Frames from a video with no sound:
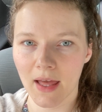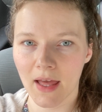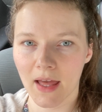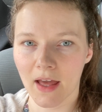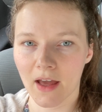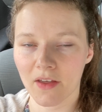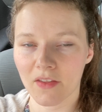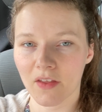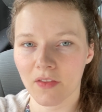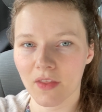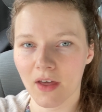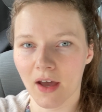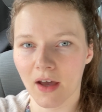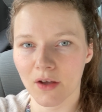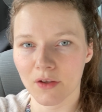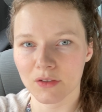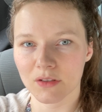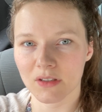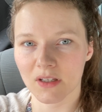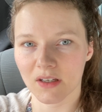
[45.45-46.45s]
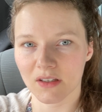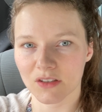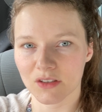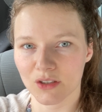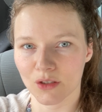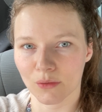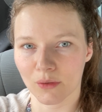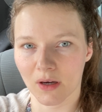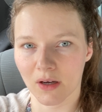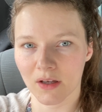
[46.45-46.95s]
And then the house next
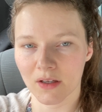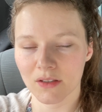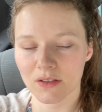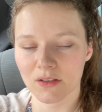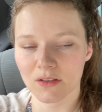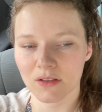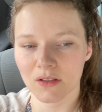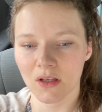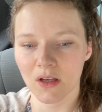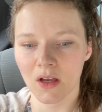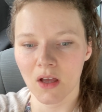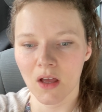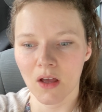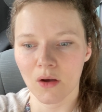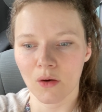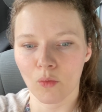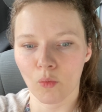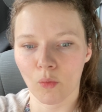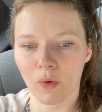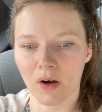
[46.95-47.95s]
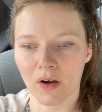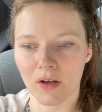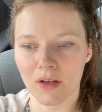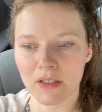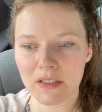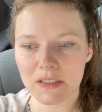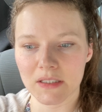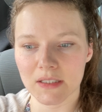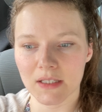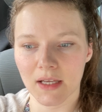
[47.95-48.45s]
to us
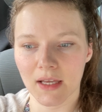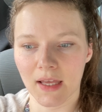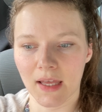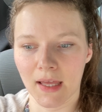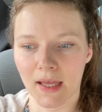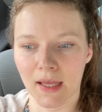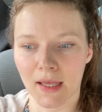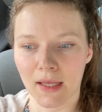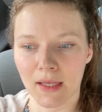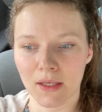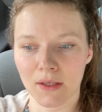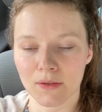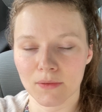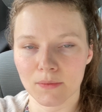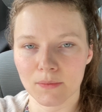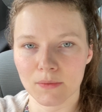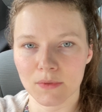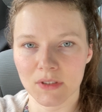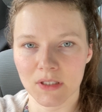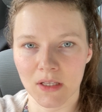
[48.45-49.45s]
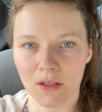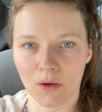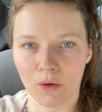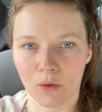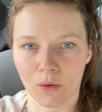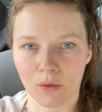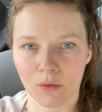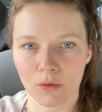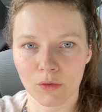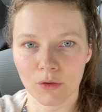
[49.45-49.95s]
was a
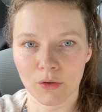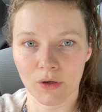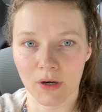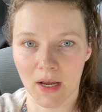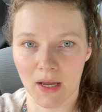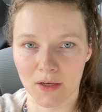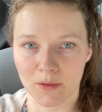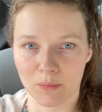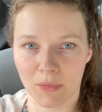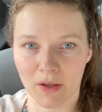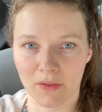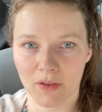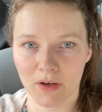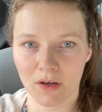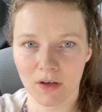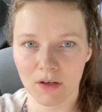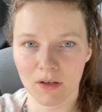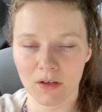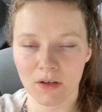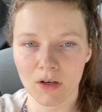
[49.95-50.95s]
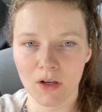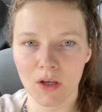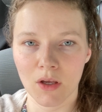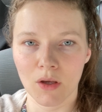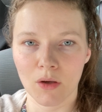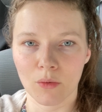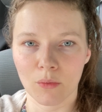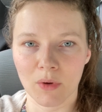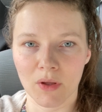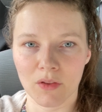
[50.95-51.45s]
single grandmother
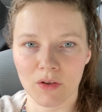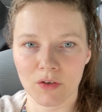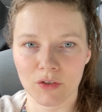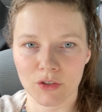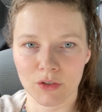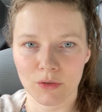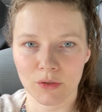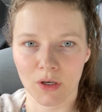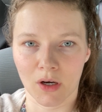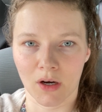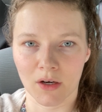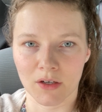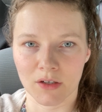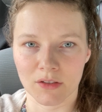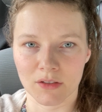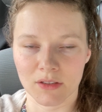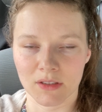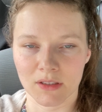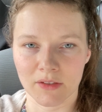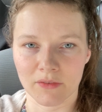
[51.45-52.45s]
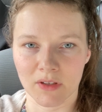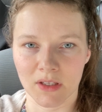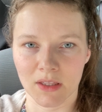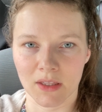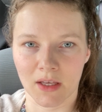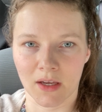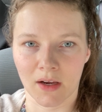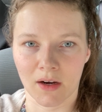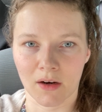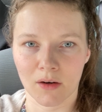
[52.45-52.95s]
with her 2 daughters living
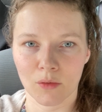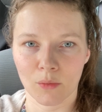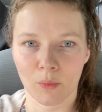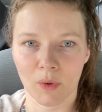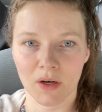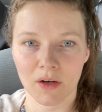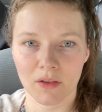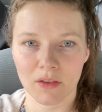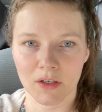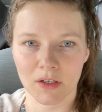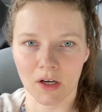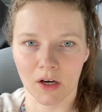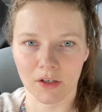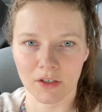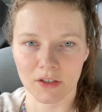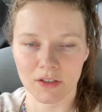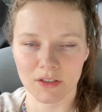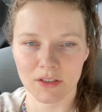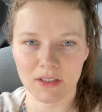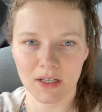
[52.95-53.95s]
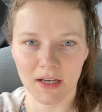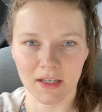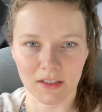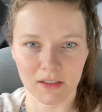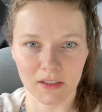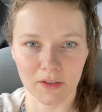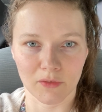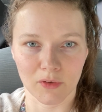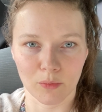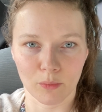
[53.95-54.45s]
there. One of the daughters had a
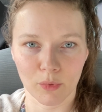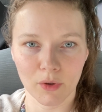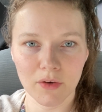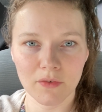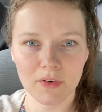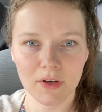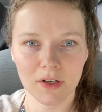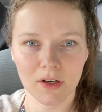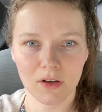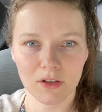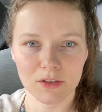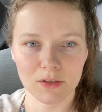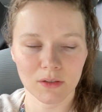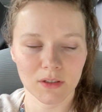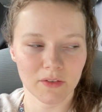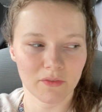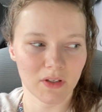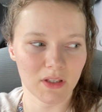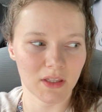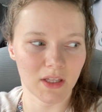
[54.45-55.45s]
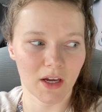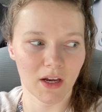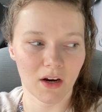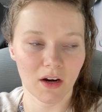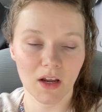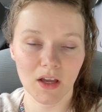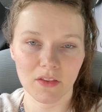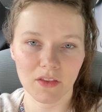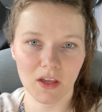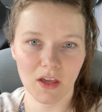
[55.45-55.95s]
live-in boyfriend also living there,
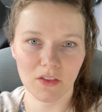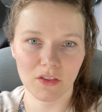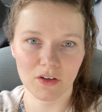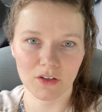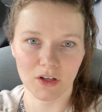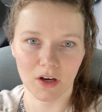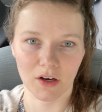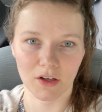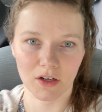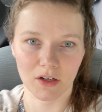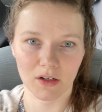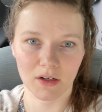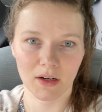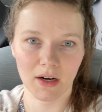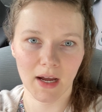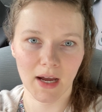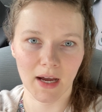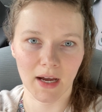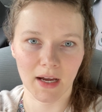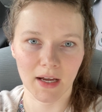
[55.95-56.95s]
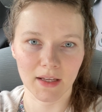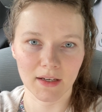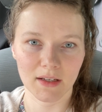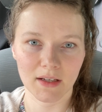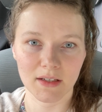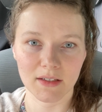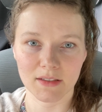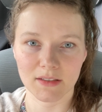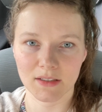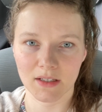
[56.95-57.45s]
and the other daughter had
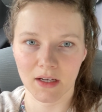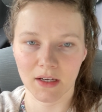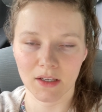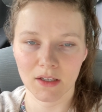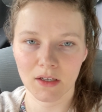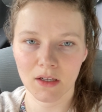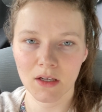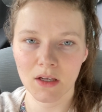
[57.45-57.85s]
a son.